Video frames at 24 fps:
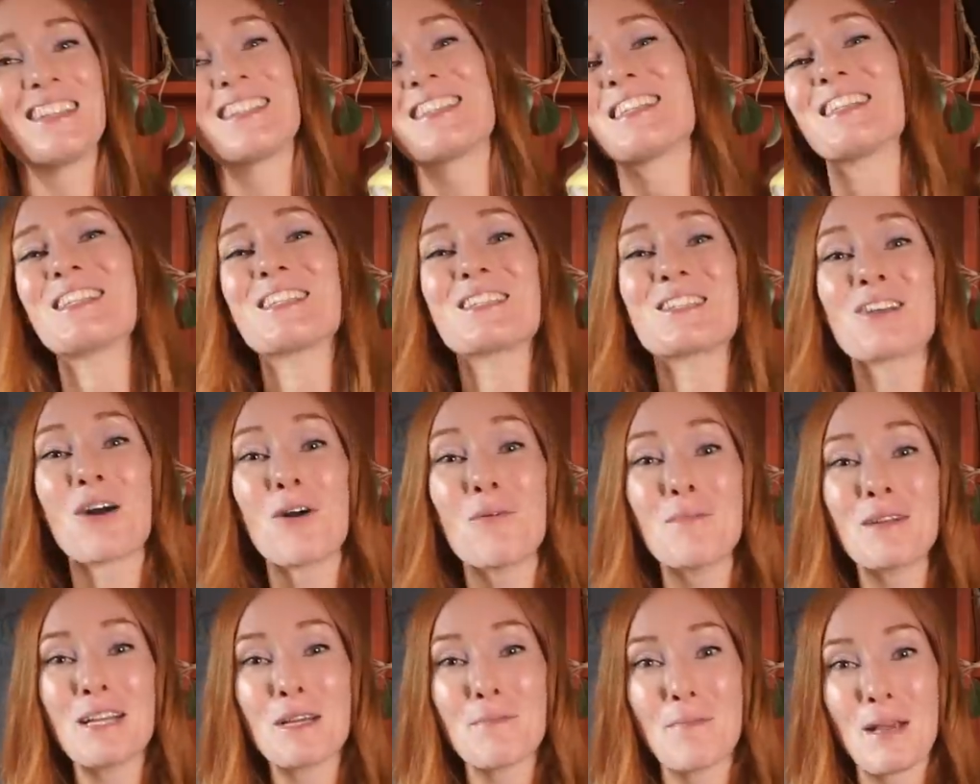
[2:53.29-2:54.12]
Since so
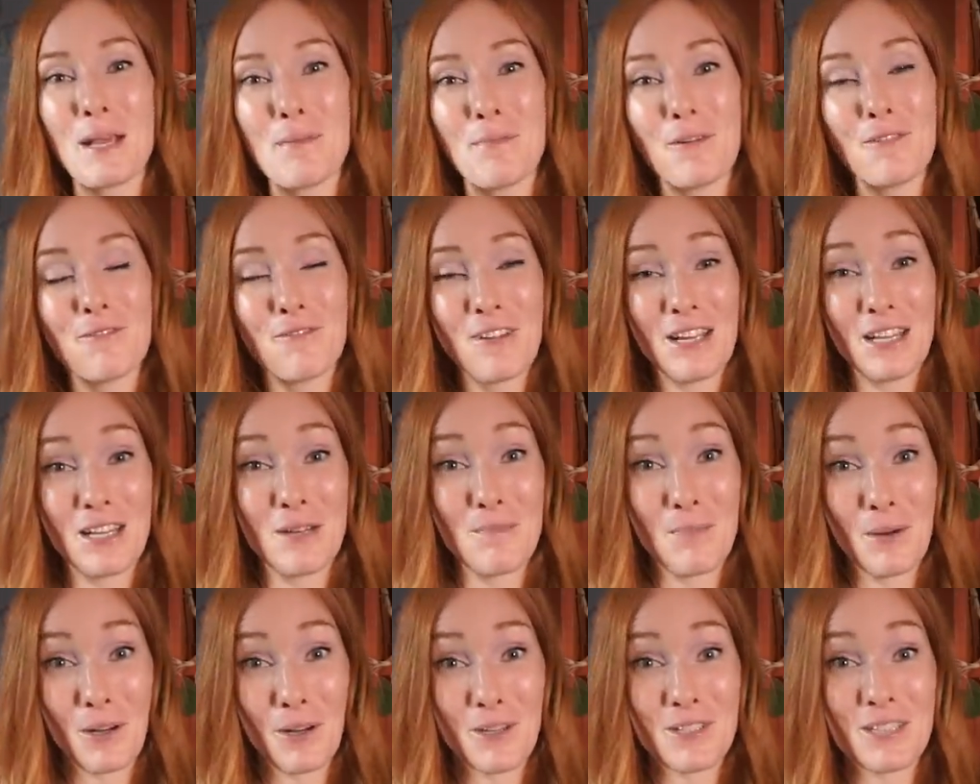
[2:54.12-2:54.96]
many people feed the
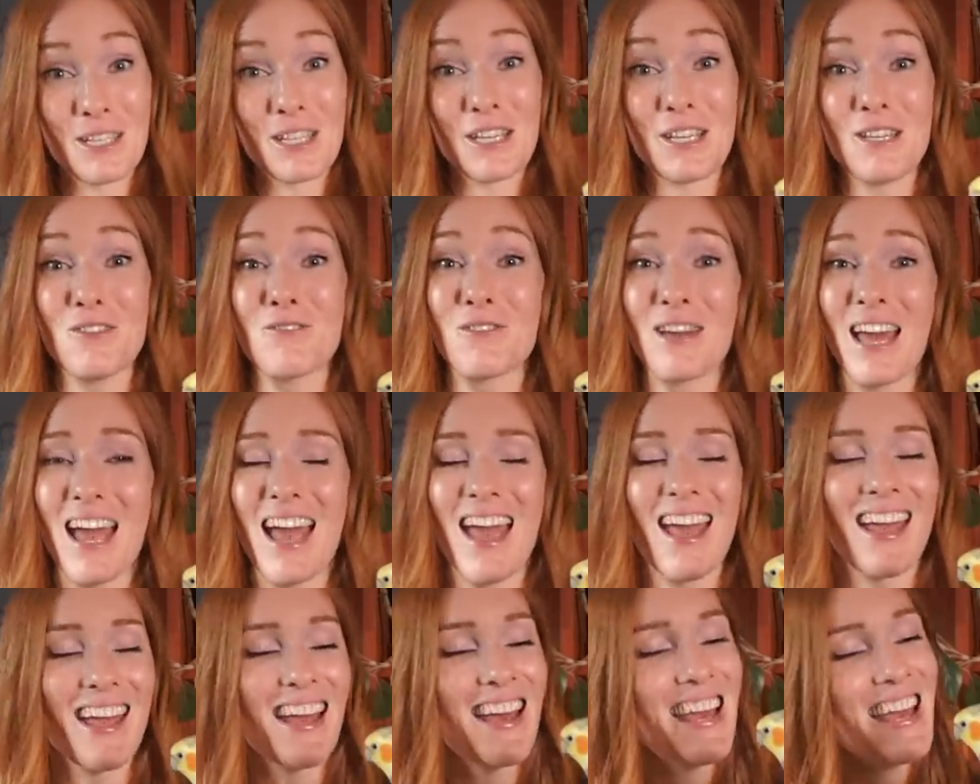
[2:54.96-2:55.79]
birds in the U
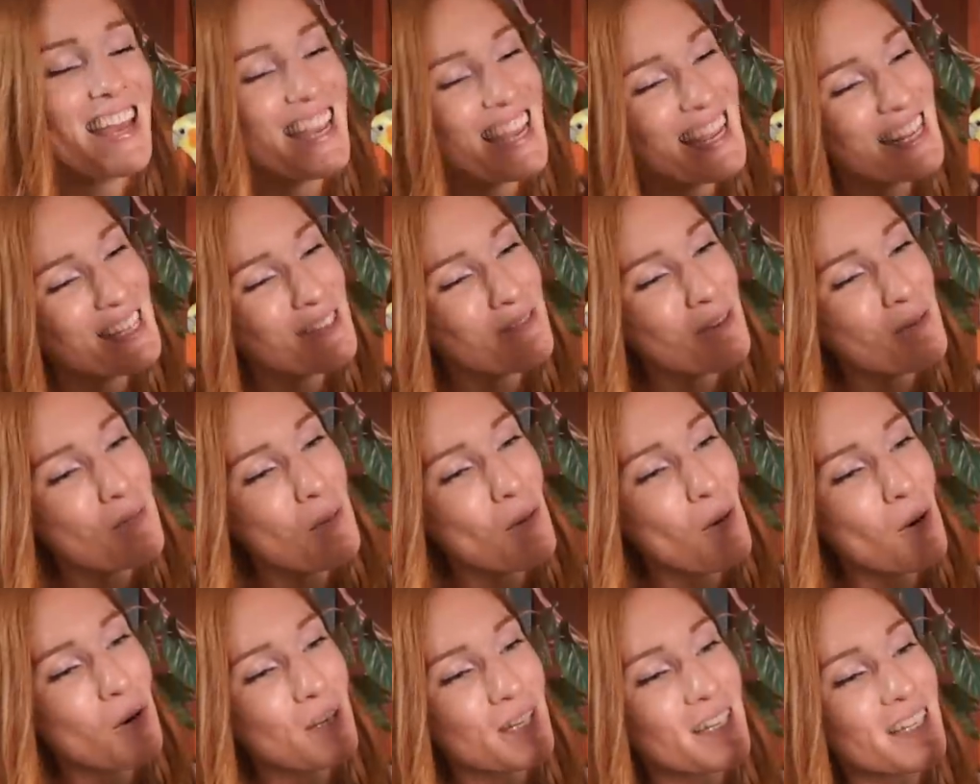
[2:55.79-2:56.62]
K, it's
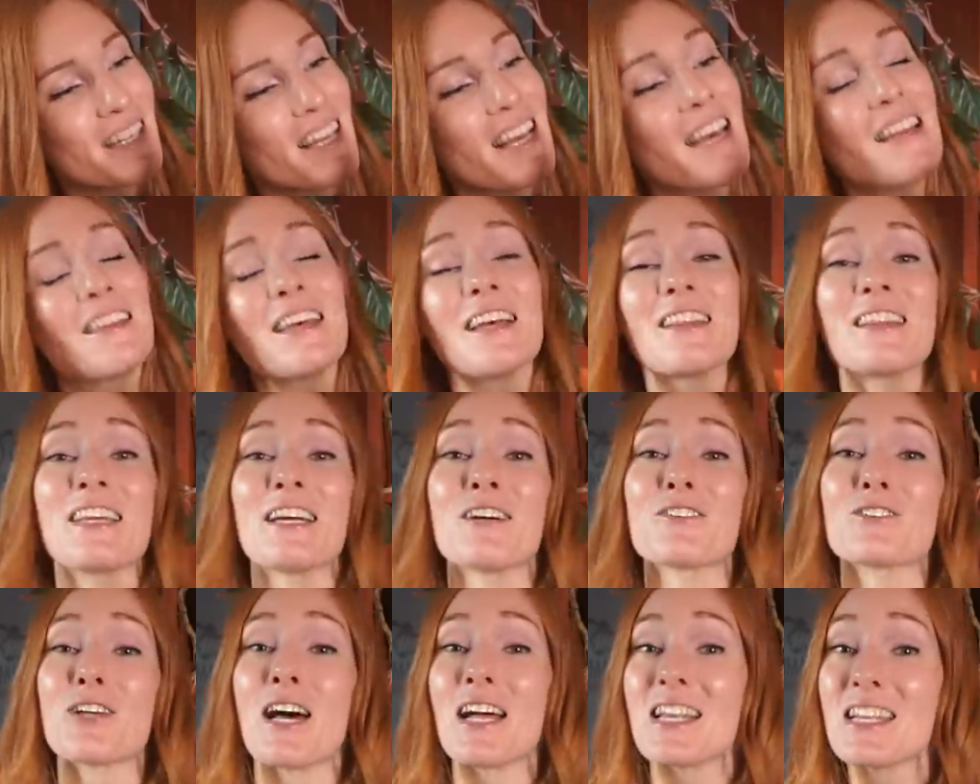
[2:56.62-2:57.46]
reported that
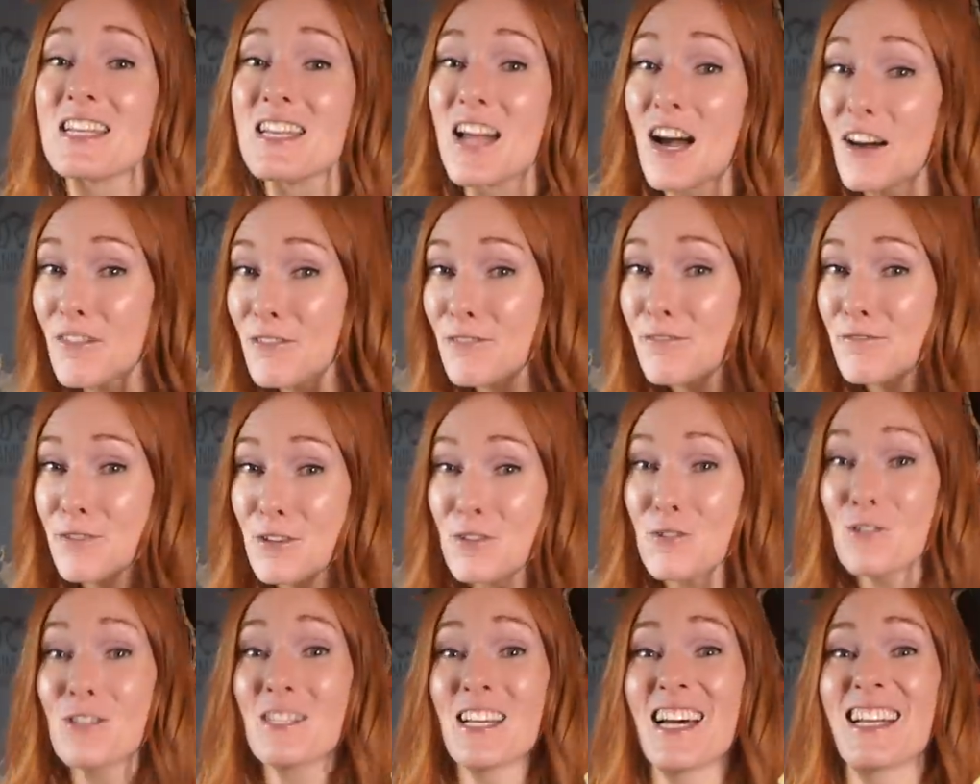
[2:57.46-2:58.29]
there's enough
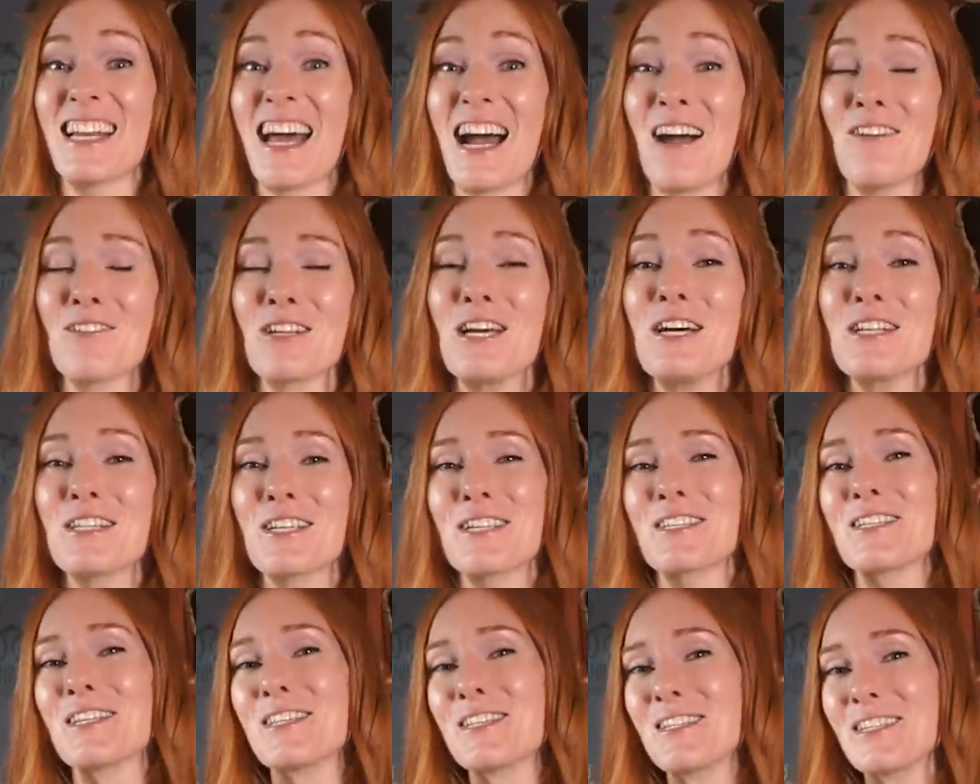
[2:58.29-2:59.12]
food set out to
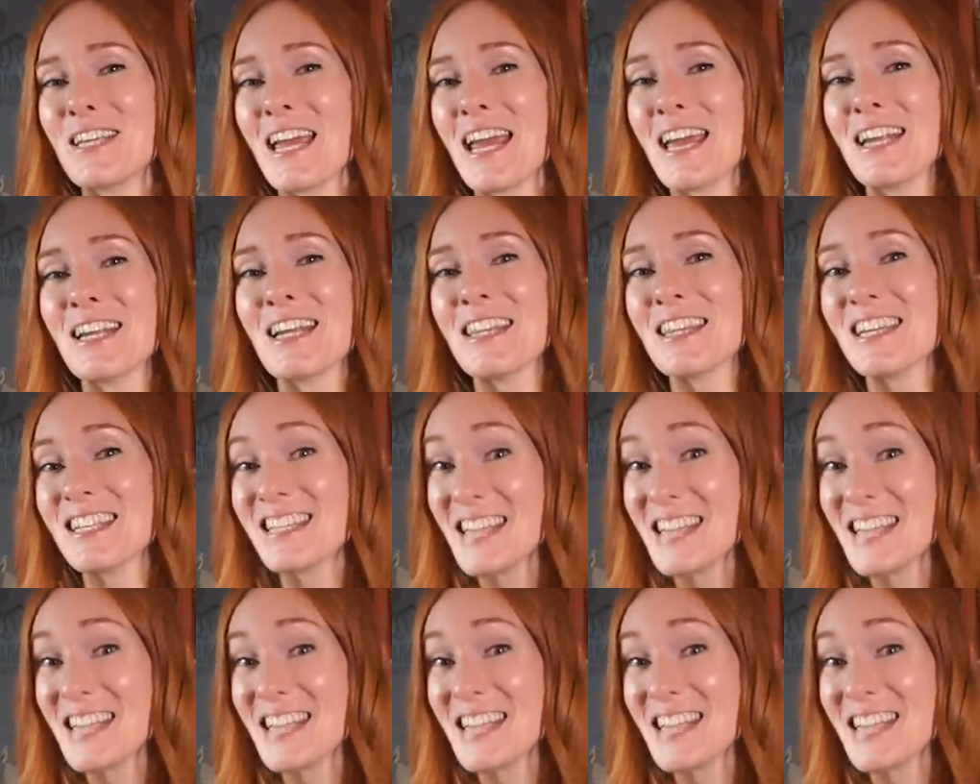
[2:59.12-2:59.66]
sustain the